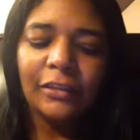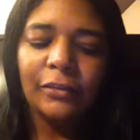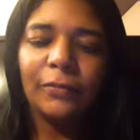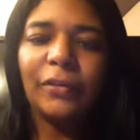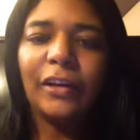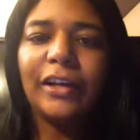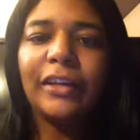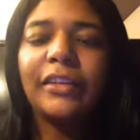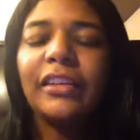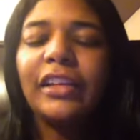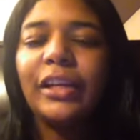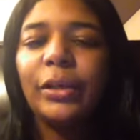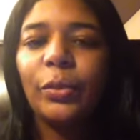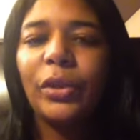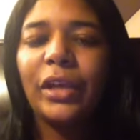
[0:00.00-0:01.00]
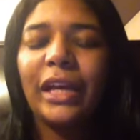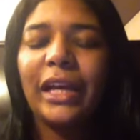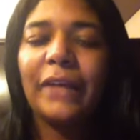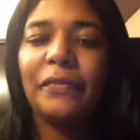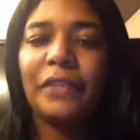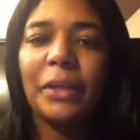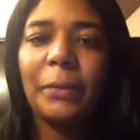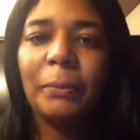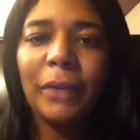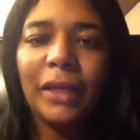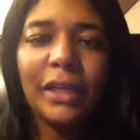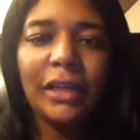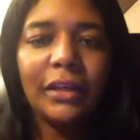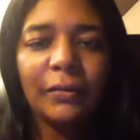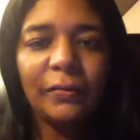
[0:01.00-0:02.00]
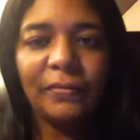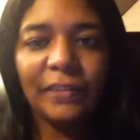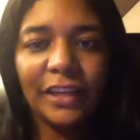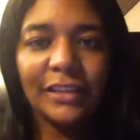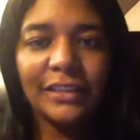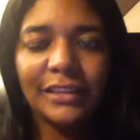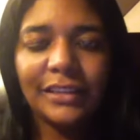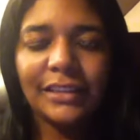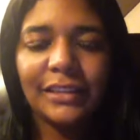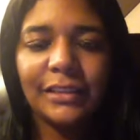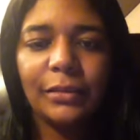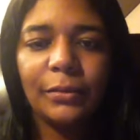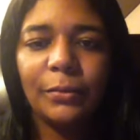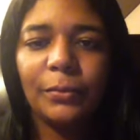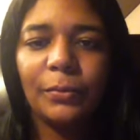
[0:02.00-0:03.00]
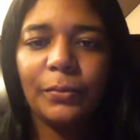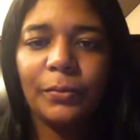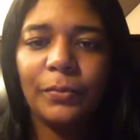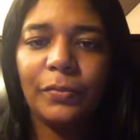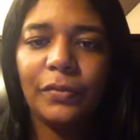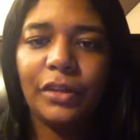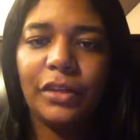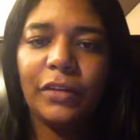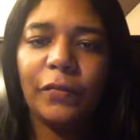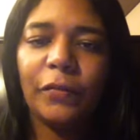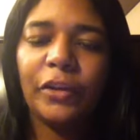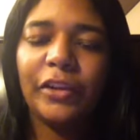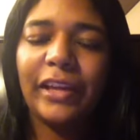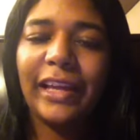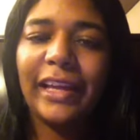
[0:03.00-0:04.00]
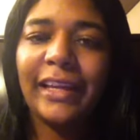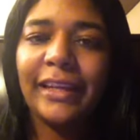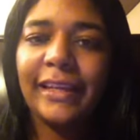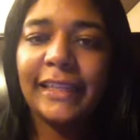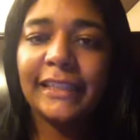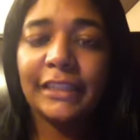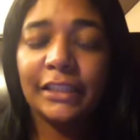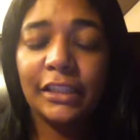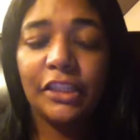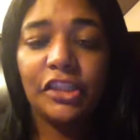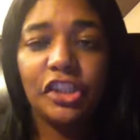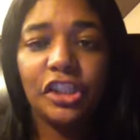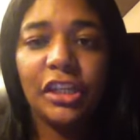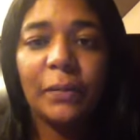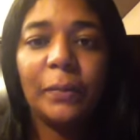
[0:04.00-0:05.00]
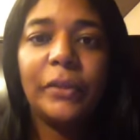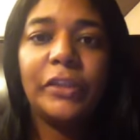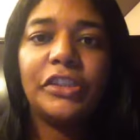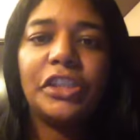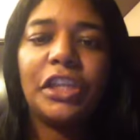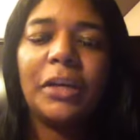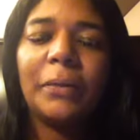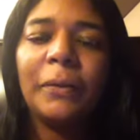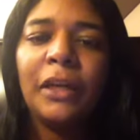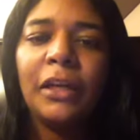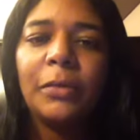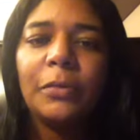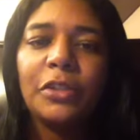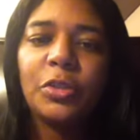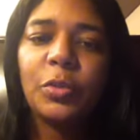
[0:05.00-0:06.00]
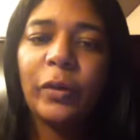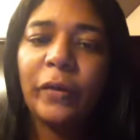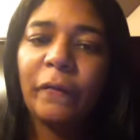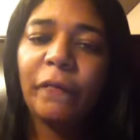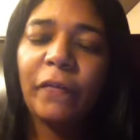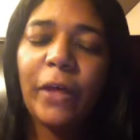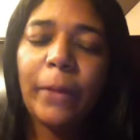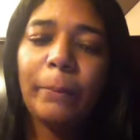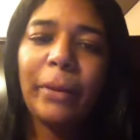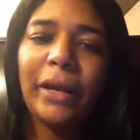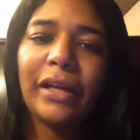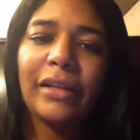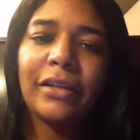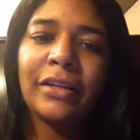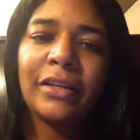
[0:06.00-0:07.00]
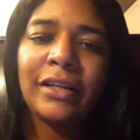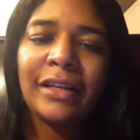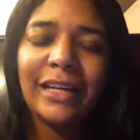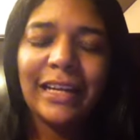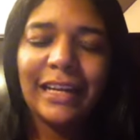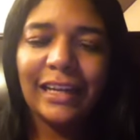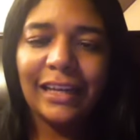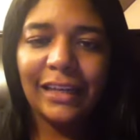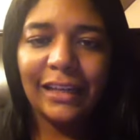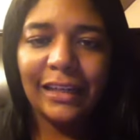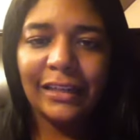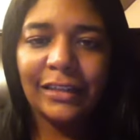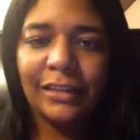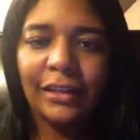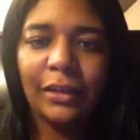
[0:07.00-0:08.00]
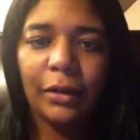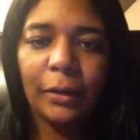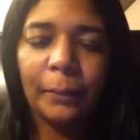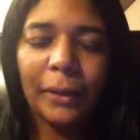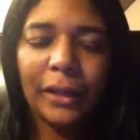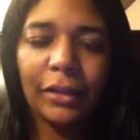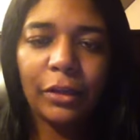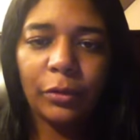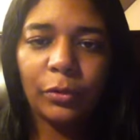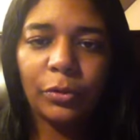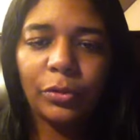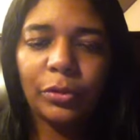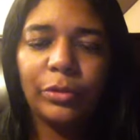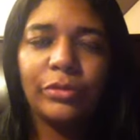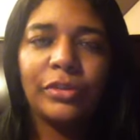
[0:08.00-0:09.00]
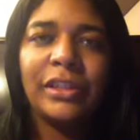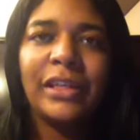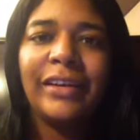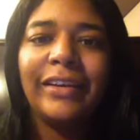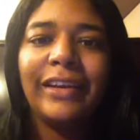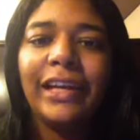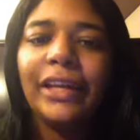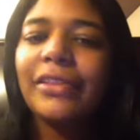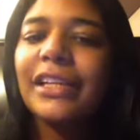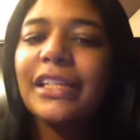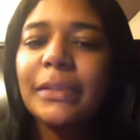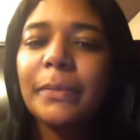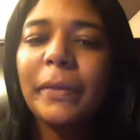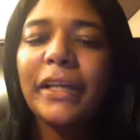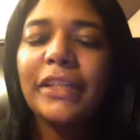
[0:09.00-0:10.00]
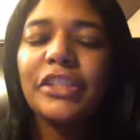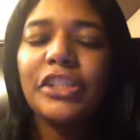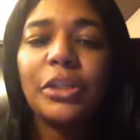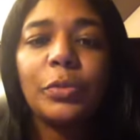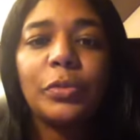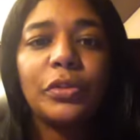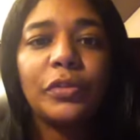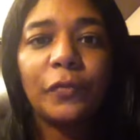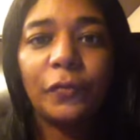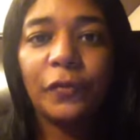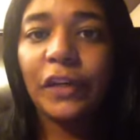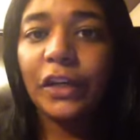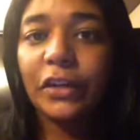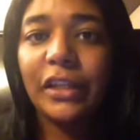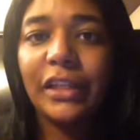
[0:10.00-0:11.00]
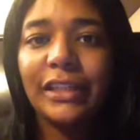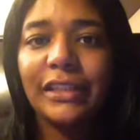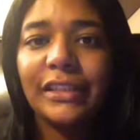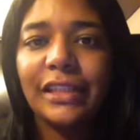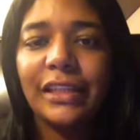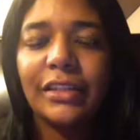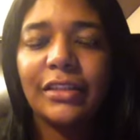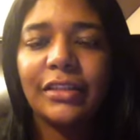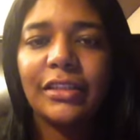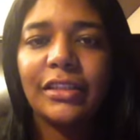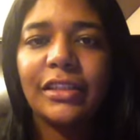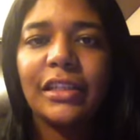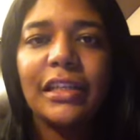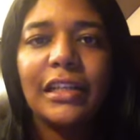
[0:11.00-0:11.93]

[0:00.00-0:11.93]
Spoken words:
Finally, we have the main event for the NXT Championship between Finn Balor and Apollo Crews. Now this match, it was very intense.